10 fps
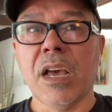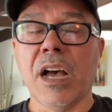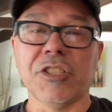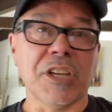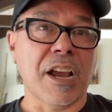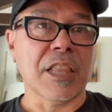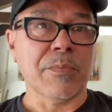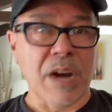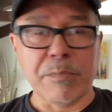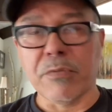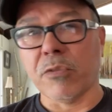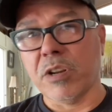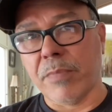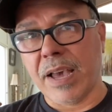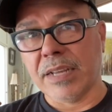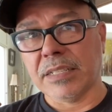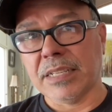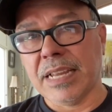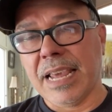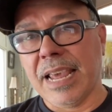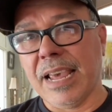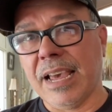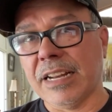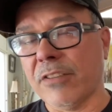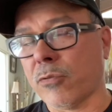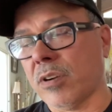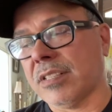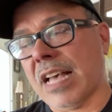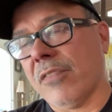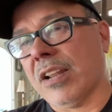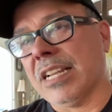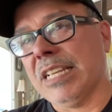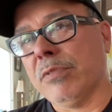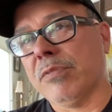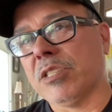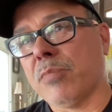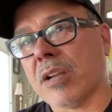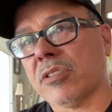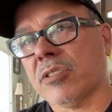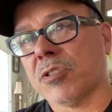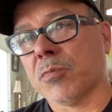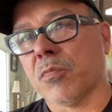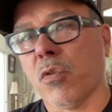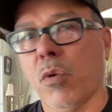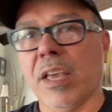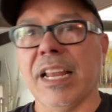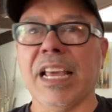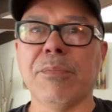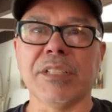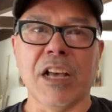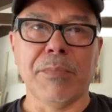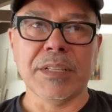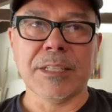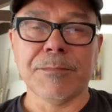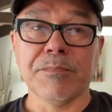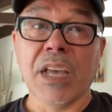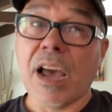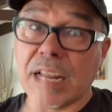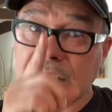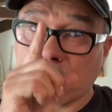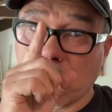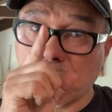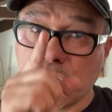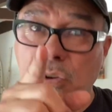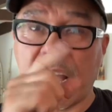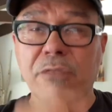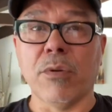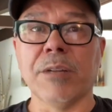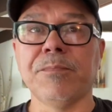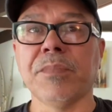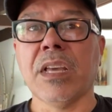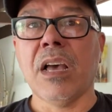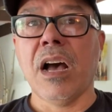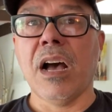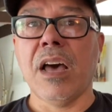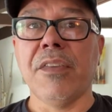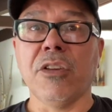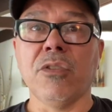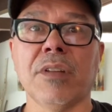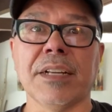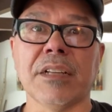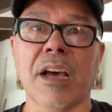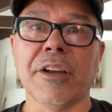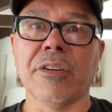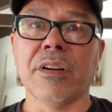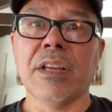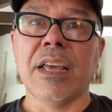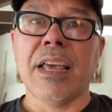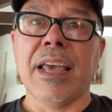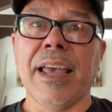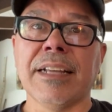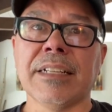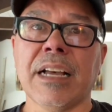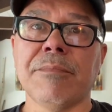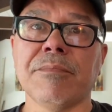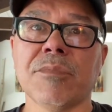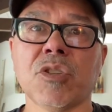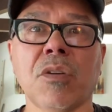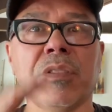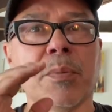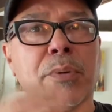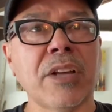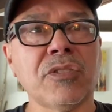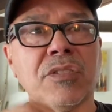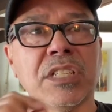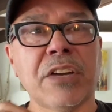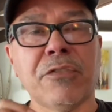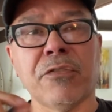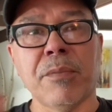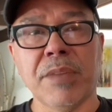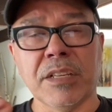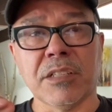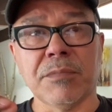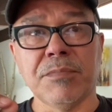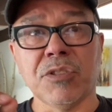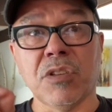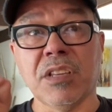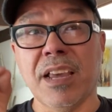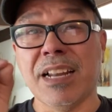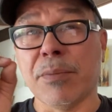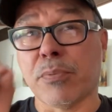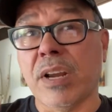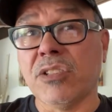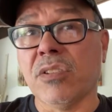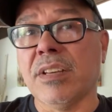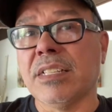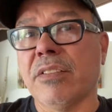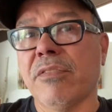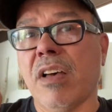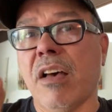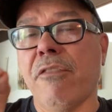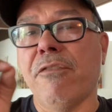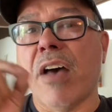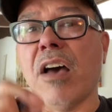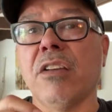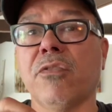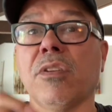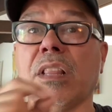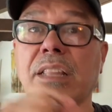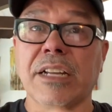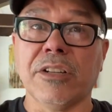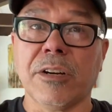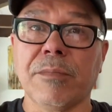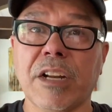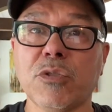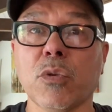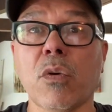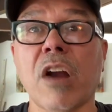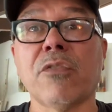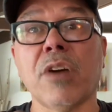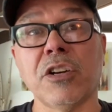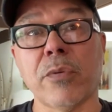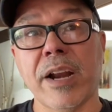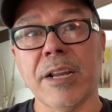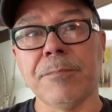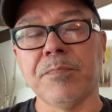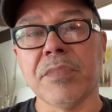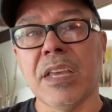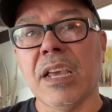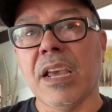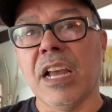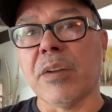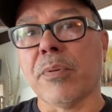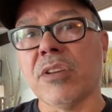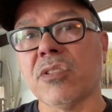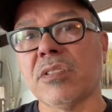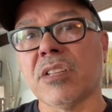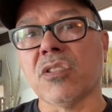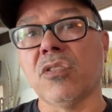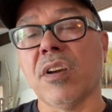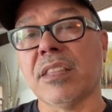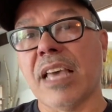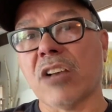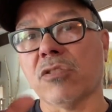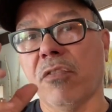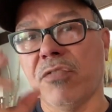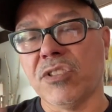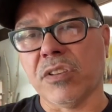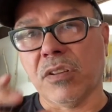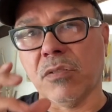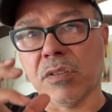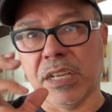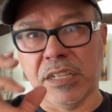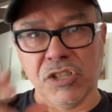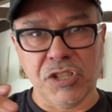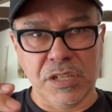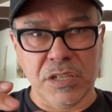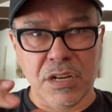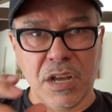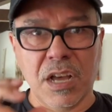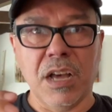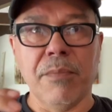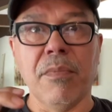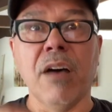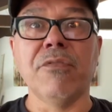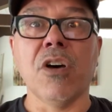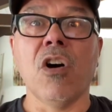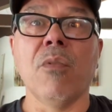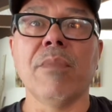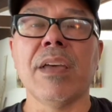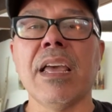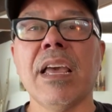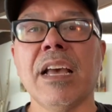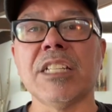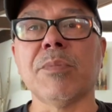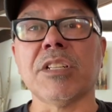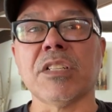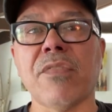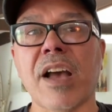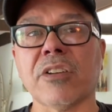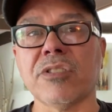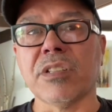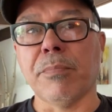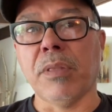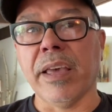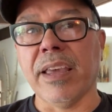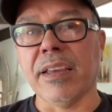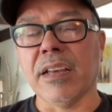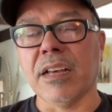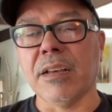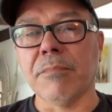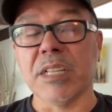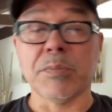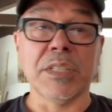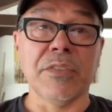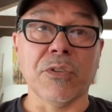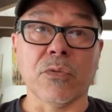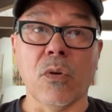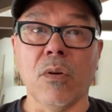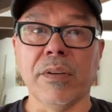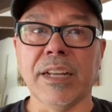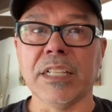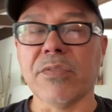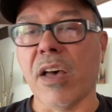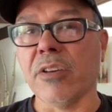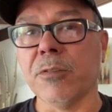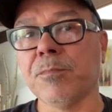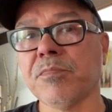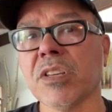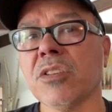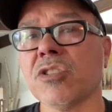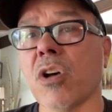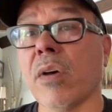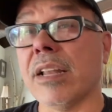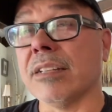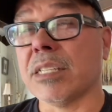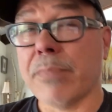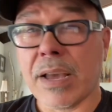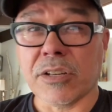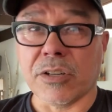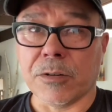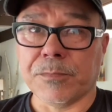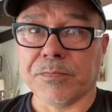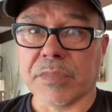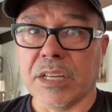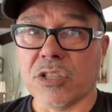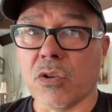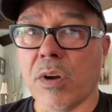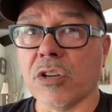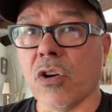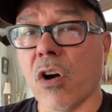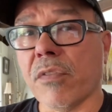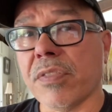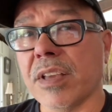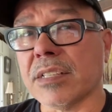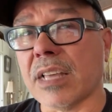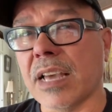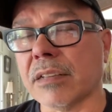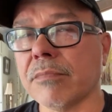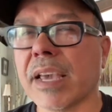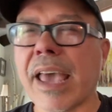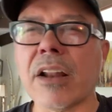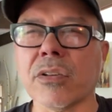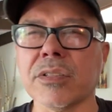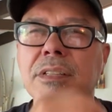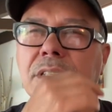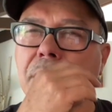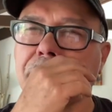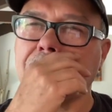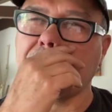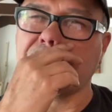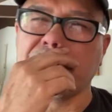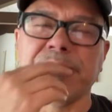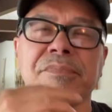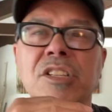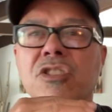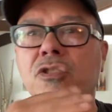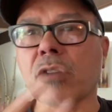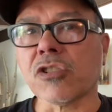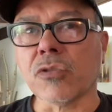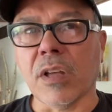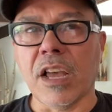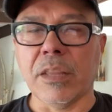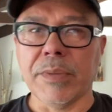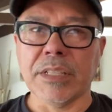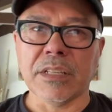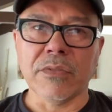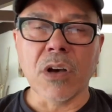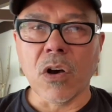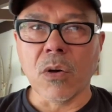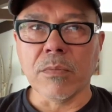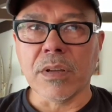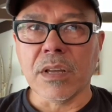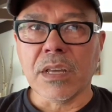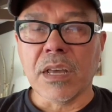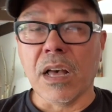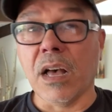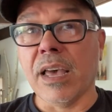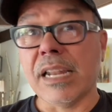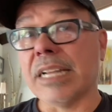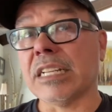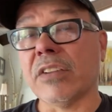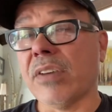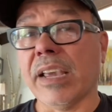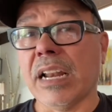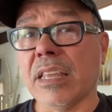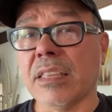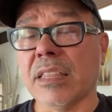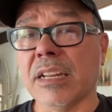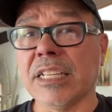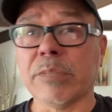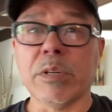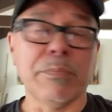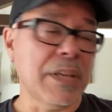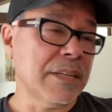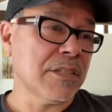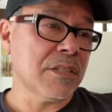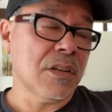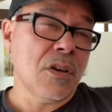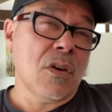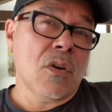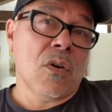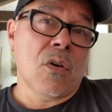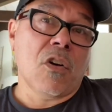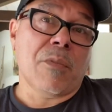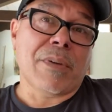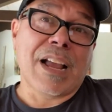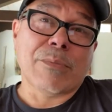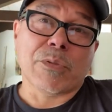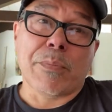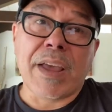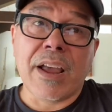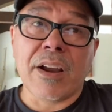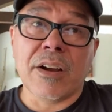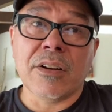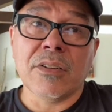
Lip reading: check out the property before you buy it. And of course, I've got a team of inspectors willing and able to help us. Unless, of course, you have one that you'd to hire. And so the appraisal is different from this. So an appraisal is a value for the lender. It is required for underwriting. An appraisal doesn't look at the actual physical condition of the home as much as factors that play a specific role in its value. So an inspector is going to go over things like mechanical systems and structural elements of a home and identifying anything that needs to be replaced or perhaps repaired,